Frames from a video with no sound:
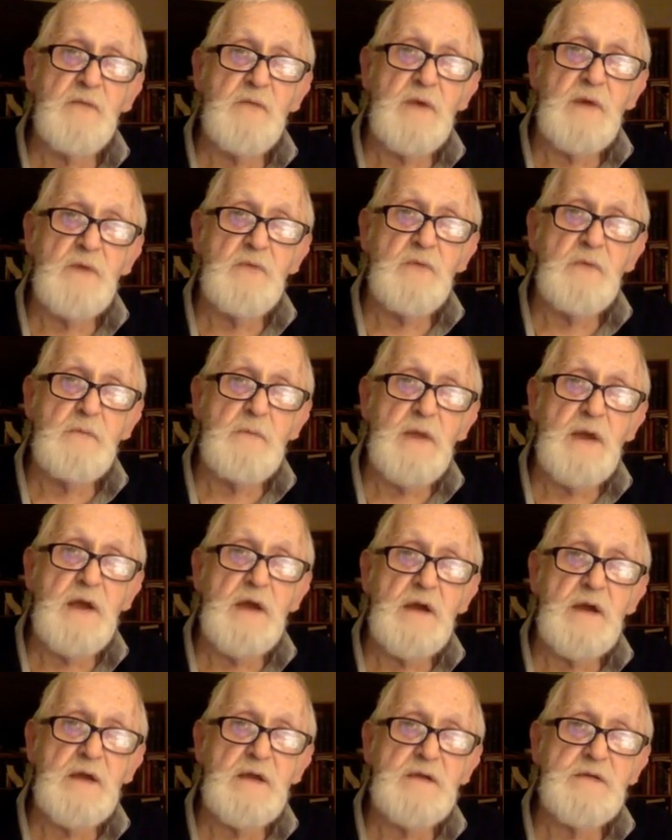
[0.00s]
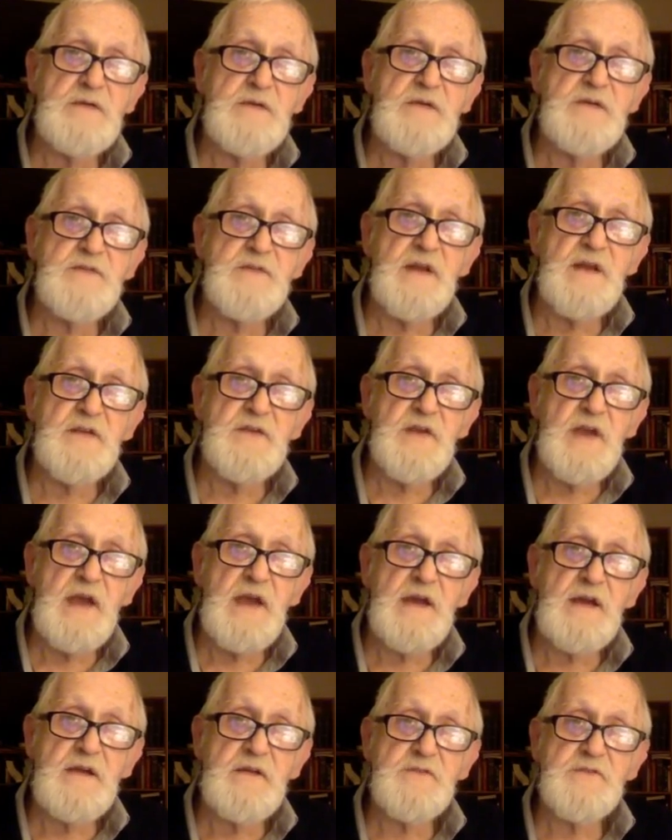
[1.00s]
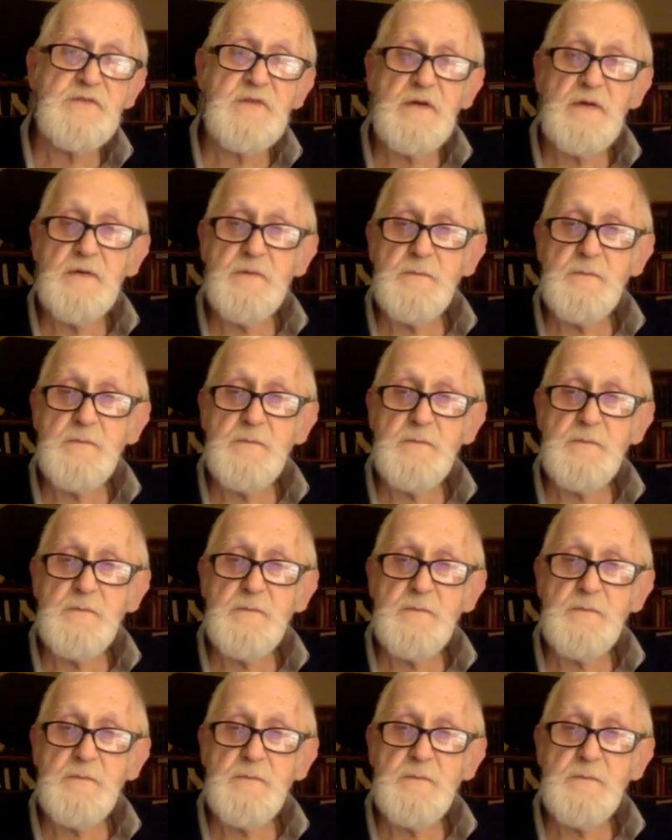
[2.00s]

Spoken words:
we were married. She said yes.